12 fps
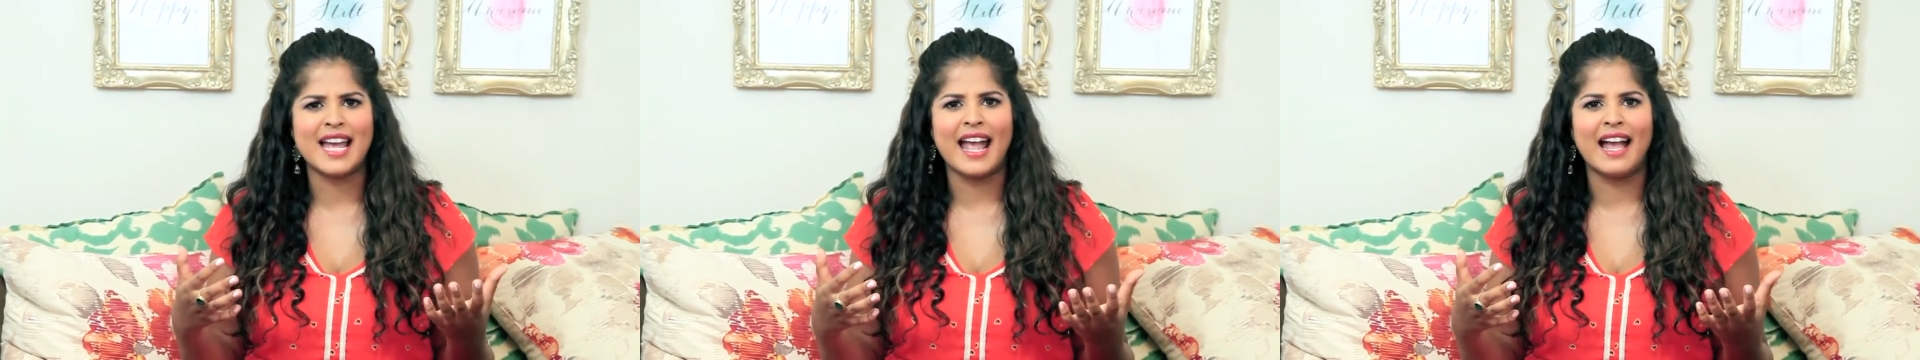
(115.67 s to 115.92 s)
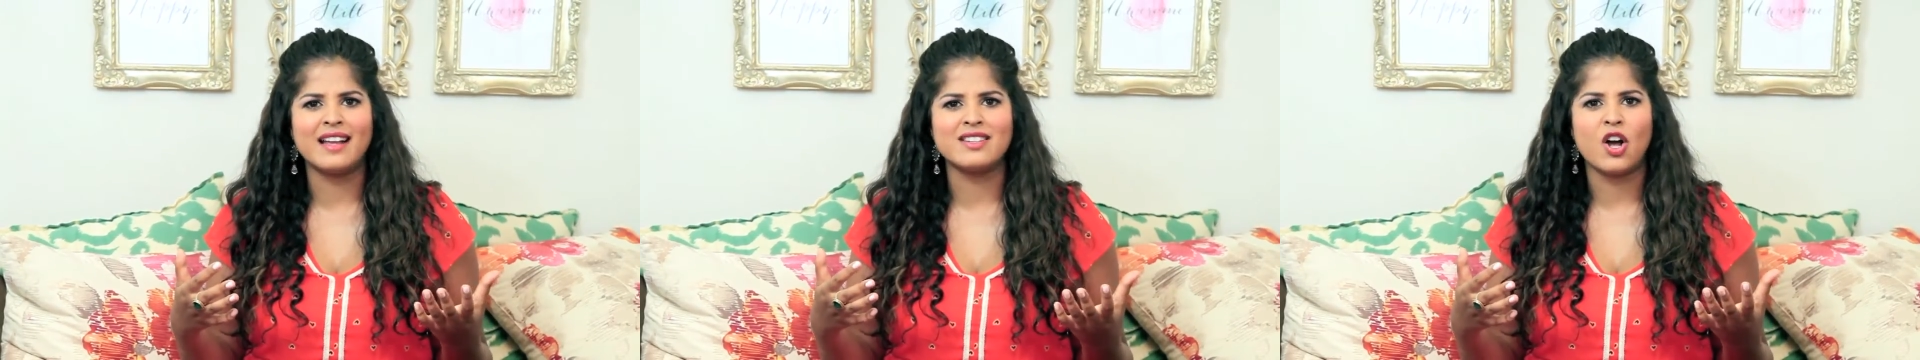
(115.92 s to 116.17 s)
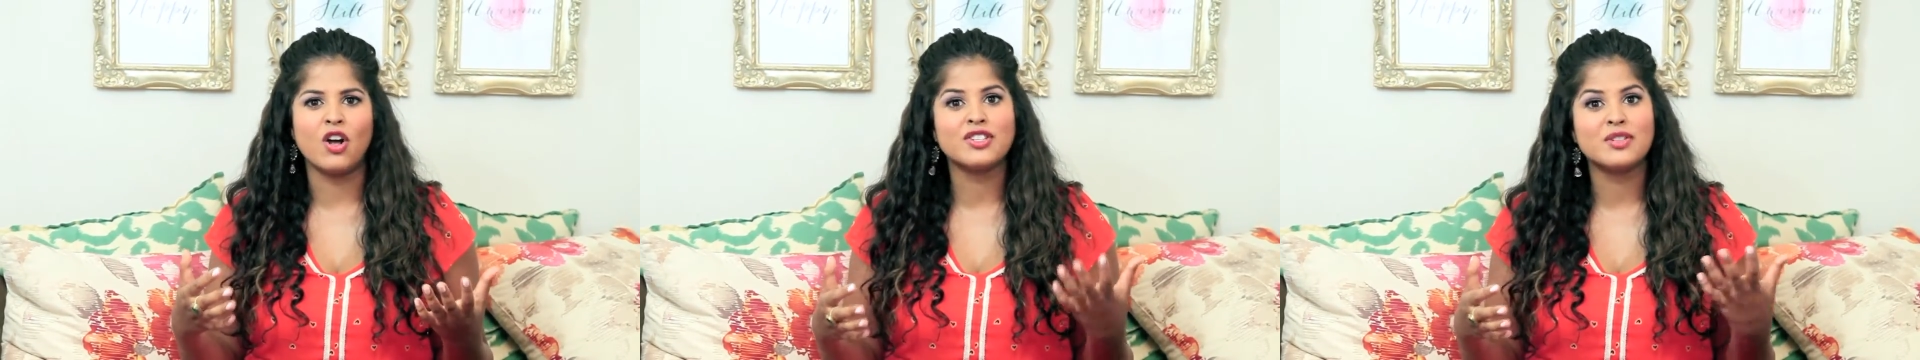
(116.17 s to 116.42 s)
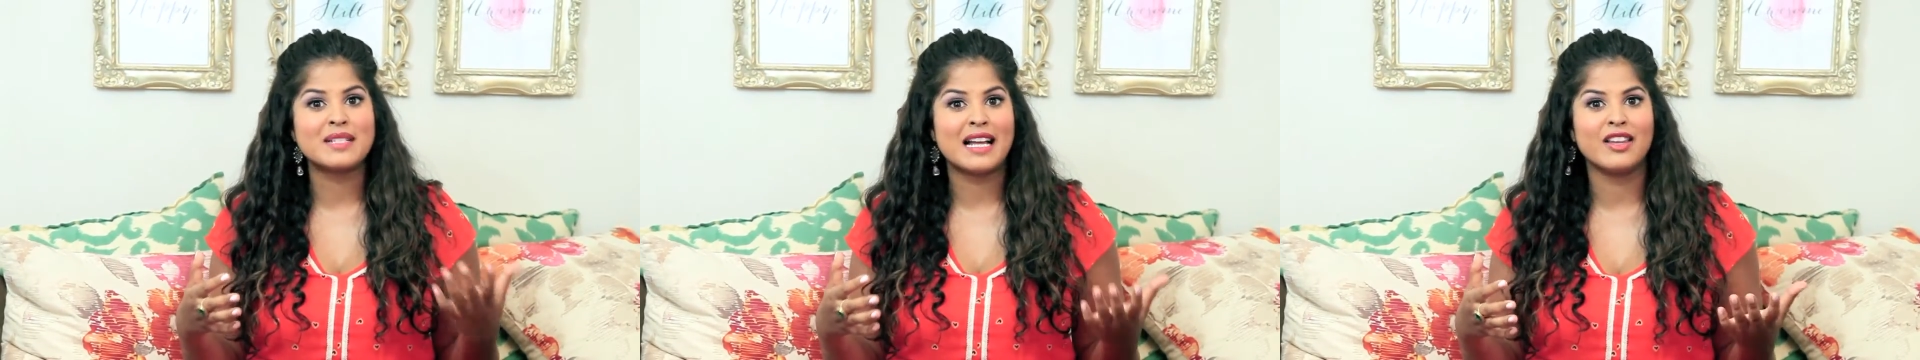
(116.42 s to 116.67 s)
and
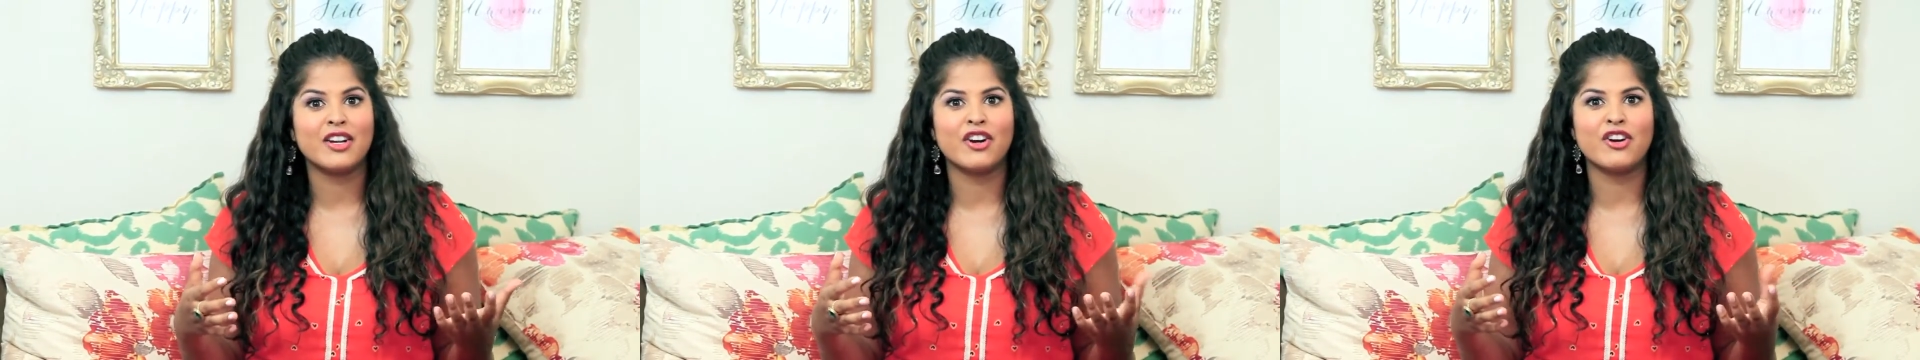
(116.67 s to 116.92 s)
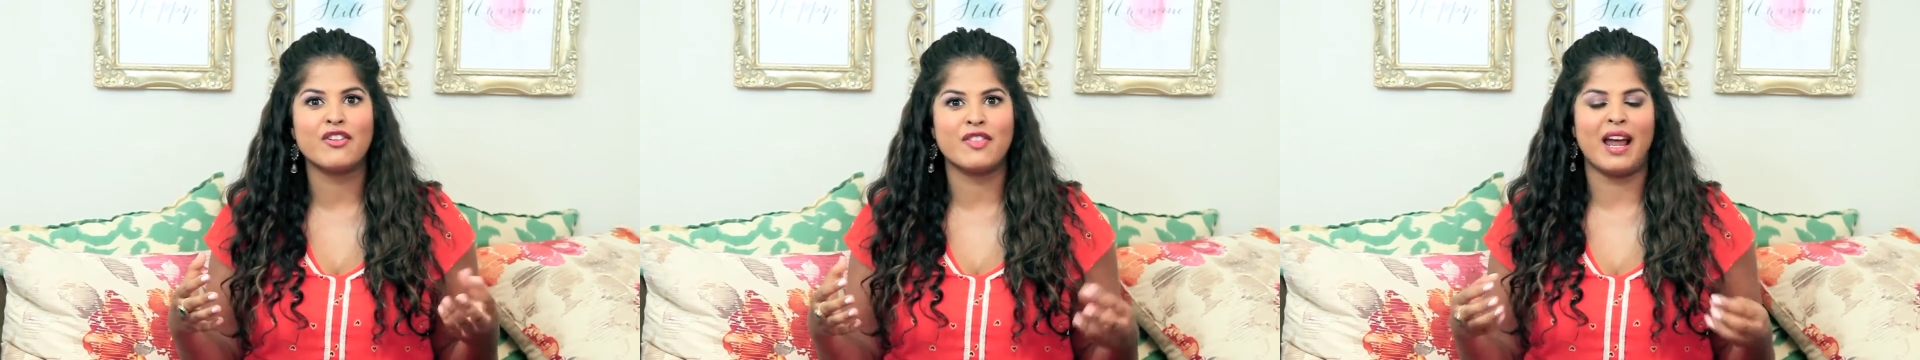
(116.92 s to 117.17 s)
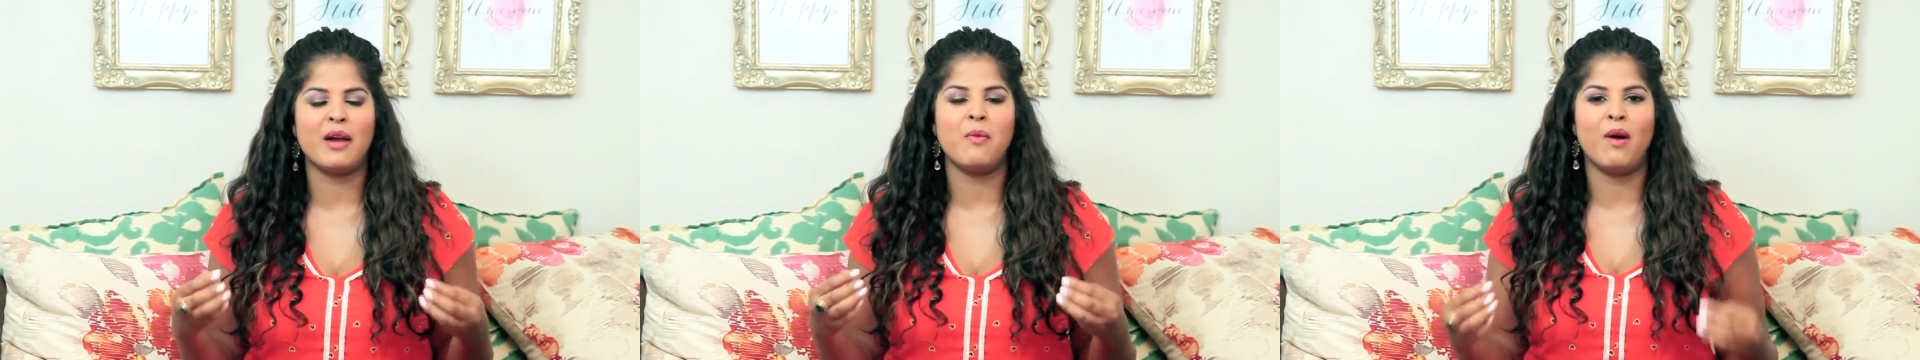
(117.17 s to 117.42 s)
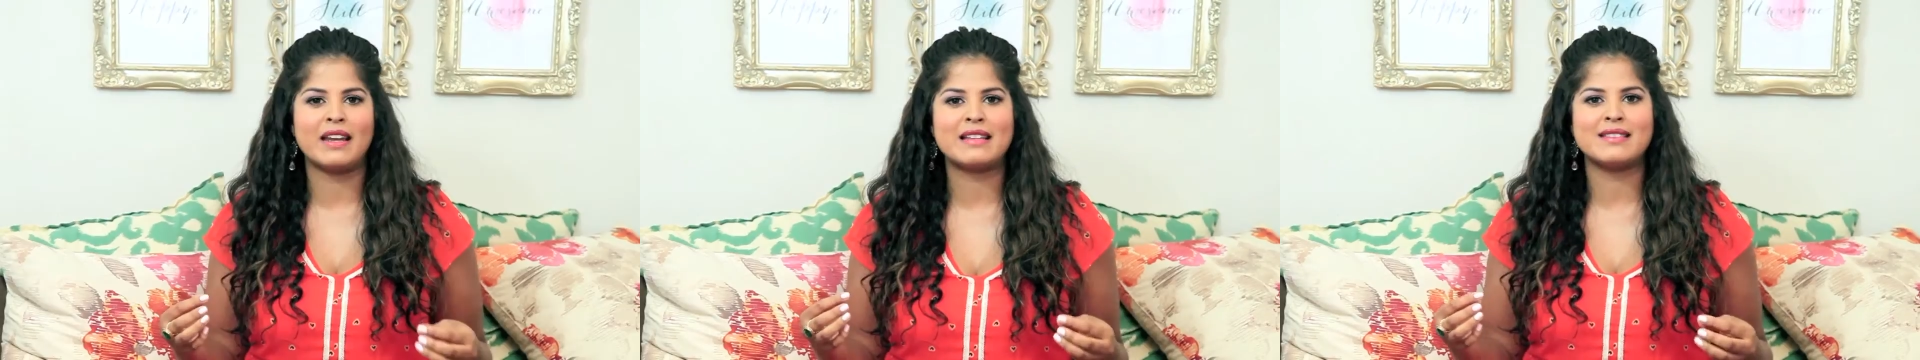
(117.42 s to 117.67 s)
also telling her that I
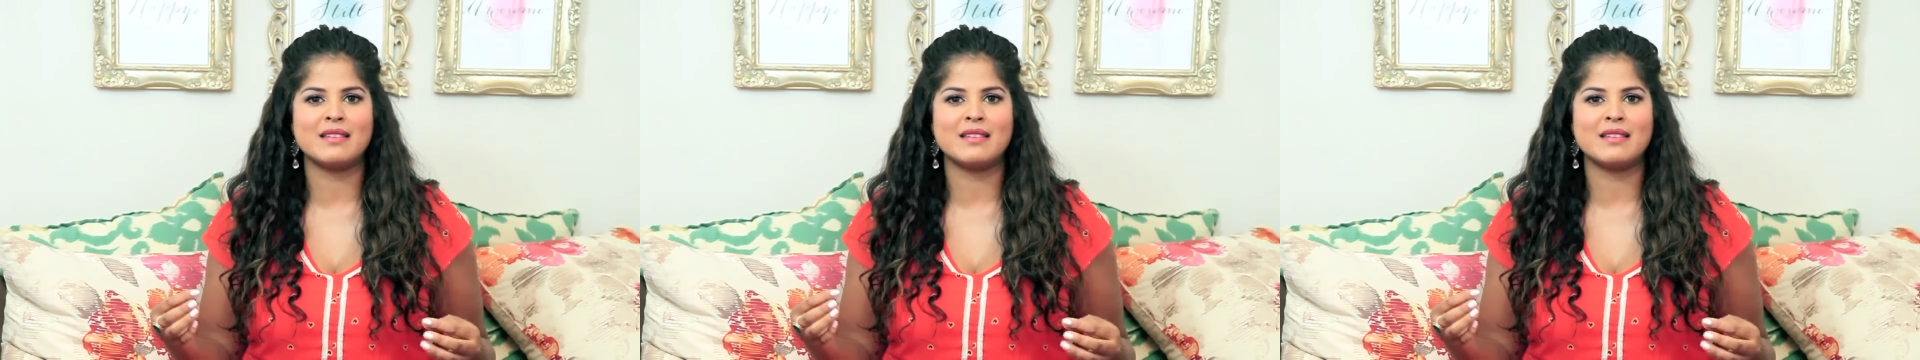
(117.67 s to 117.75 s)
wanted